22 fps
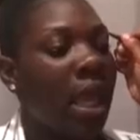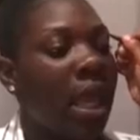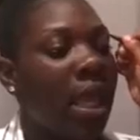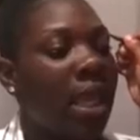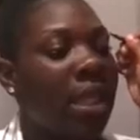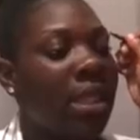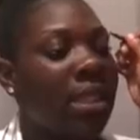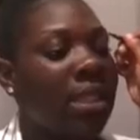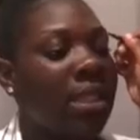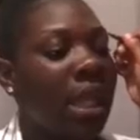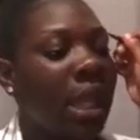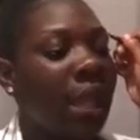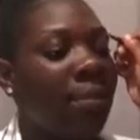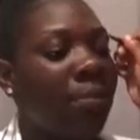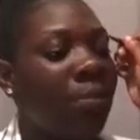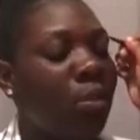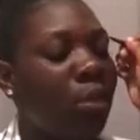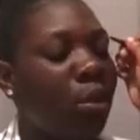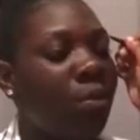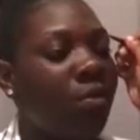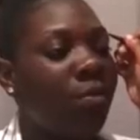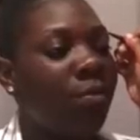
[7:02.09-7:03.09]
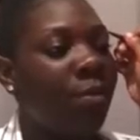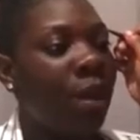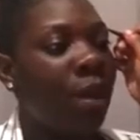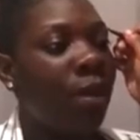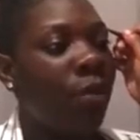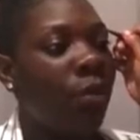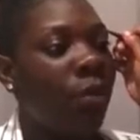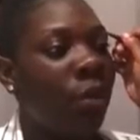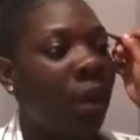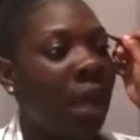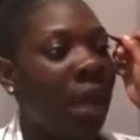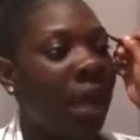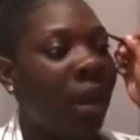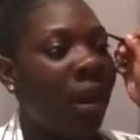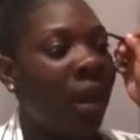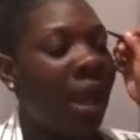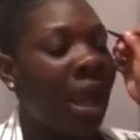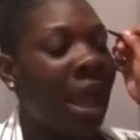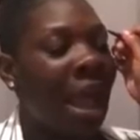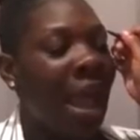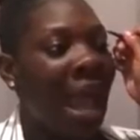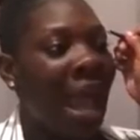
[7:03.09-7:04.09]
it is a movement
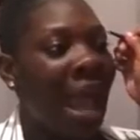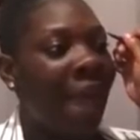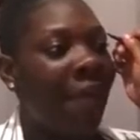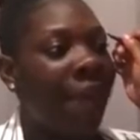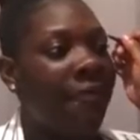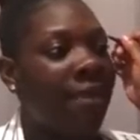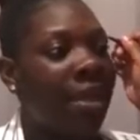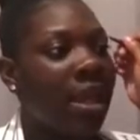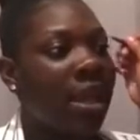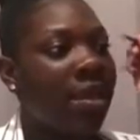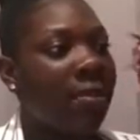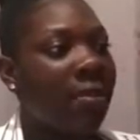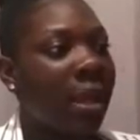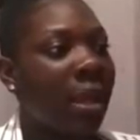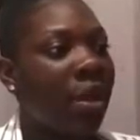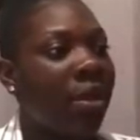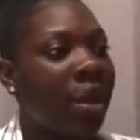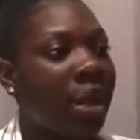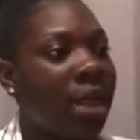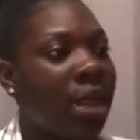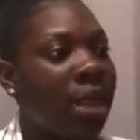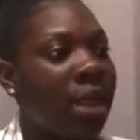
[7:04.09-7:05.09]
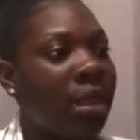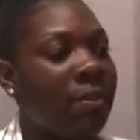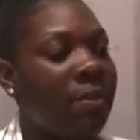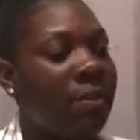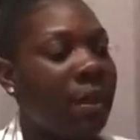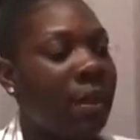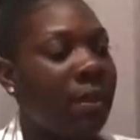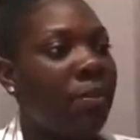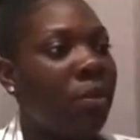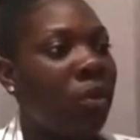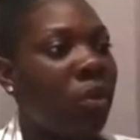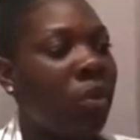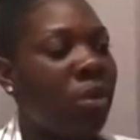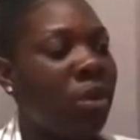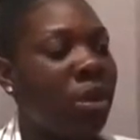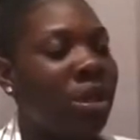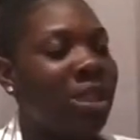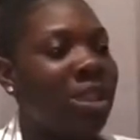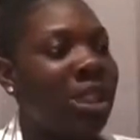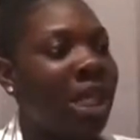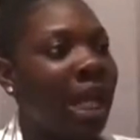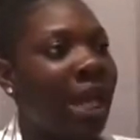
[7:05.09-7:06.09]
where African American people
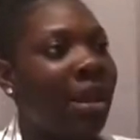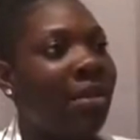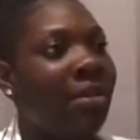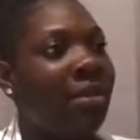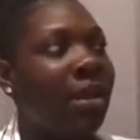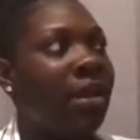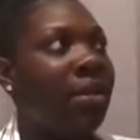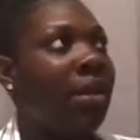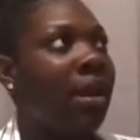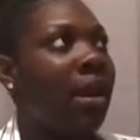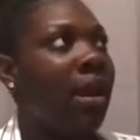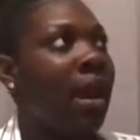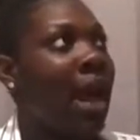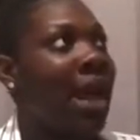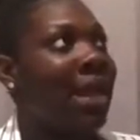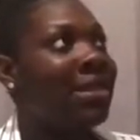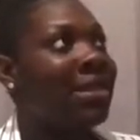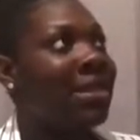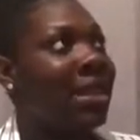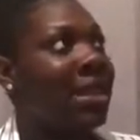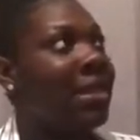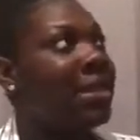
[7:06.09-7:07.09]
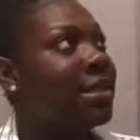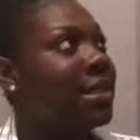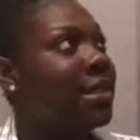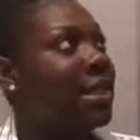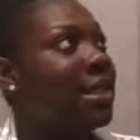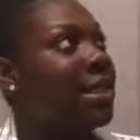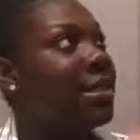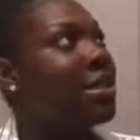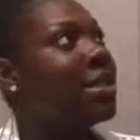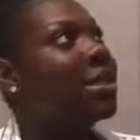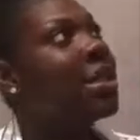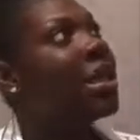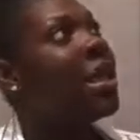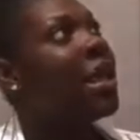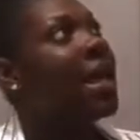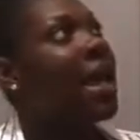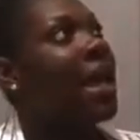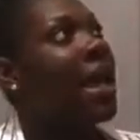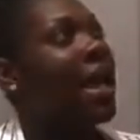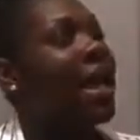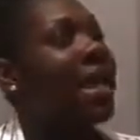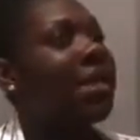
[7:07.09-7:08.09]
were channeling their identities
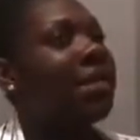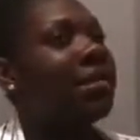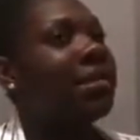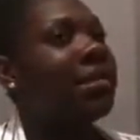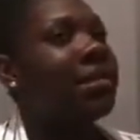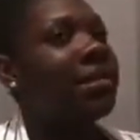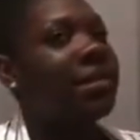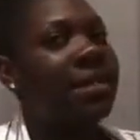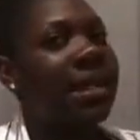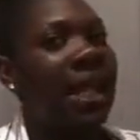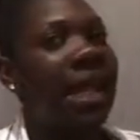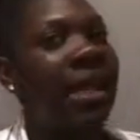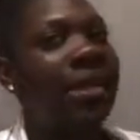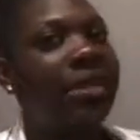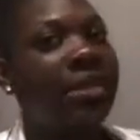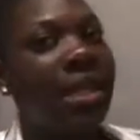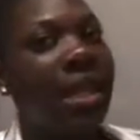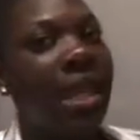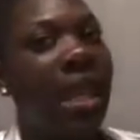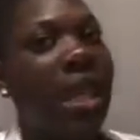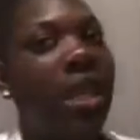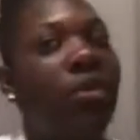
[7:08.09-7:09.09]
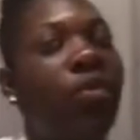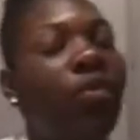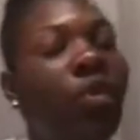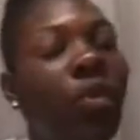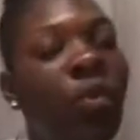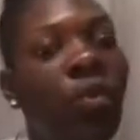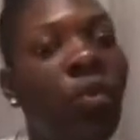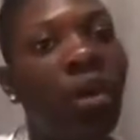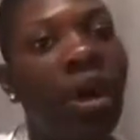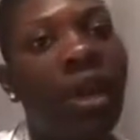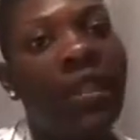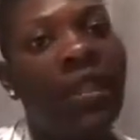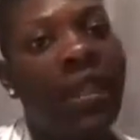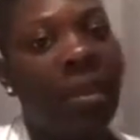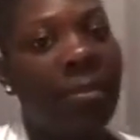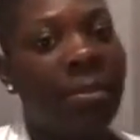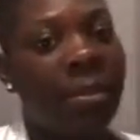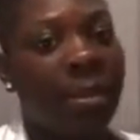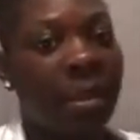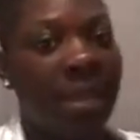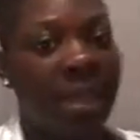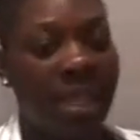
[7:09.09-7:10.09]
and standing in for what they
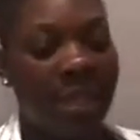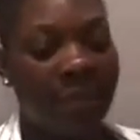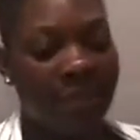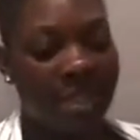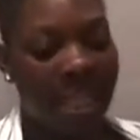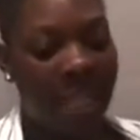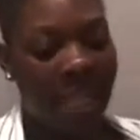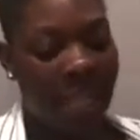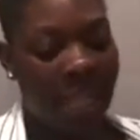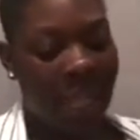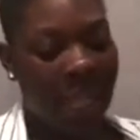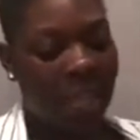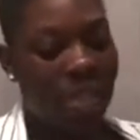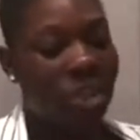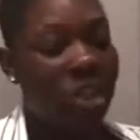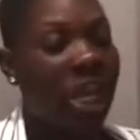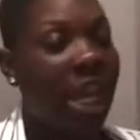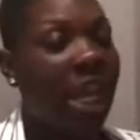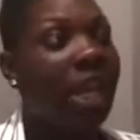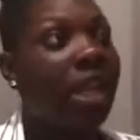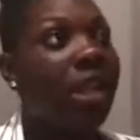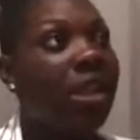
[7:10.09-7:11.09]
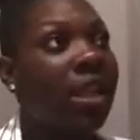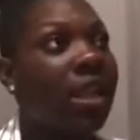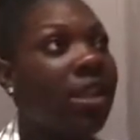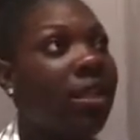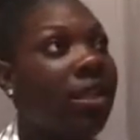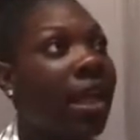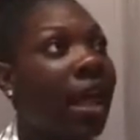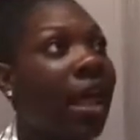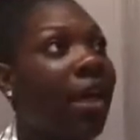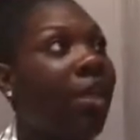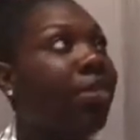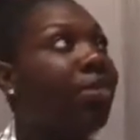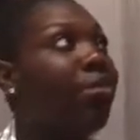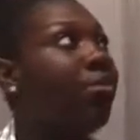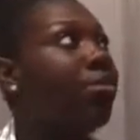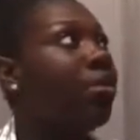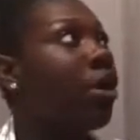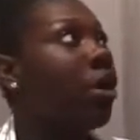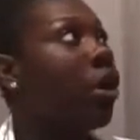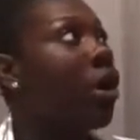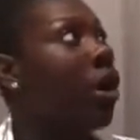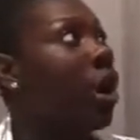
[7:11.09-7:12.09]
believed in and channeling that
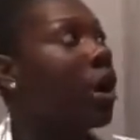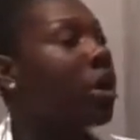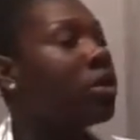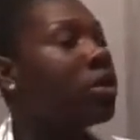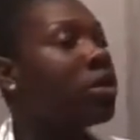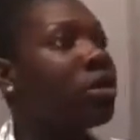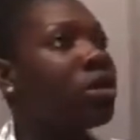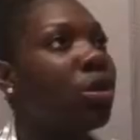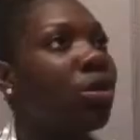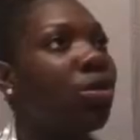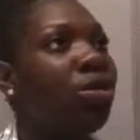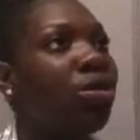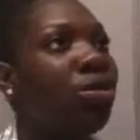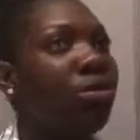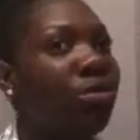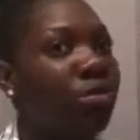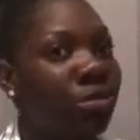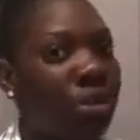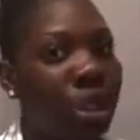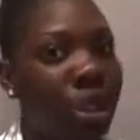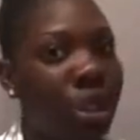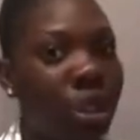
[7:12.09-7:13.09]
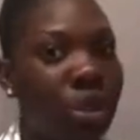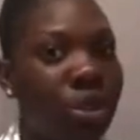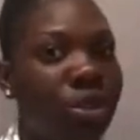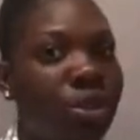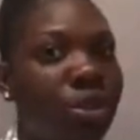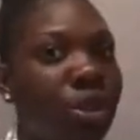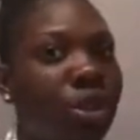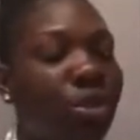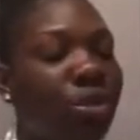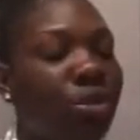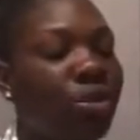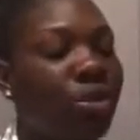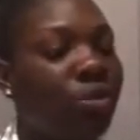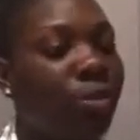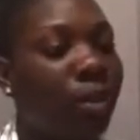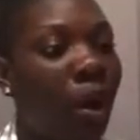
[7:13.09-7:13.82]
through their arts. So through literature, through